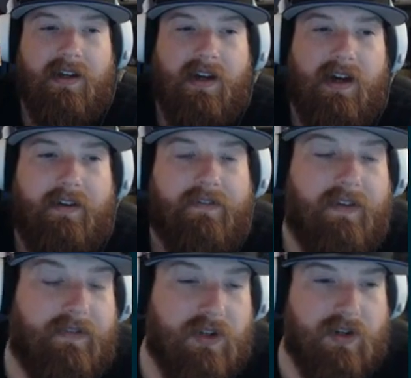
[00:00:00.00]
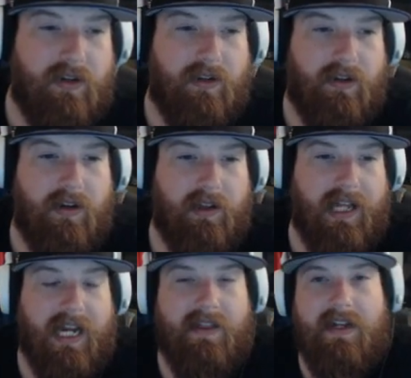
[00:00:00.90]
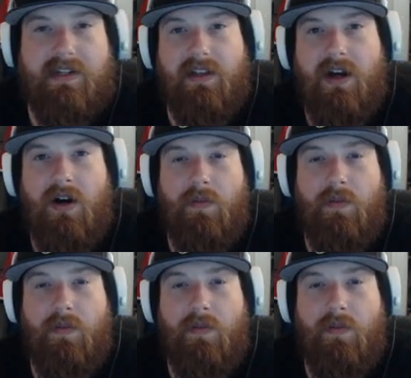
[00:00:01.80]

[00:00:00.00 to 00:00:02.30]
If there's a lane that's low,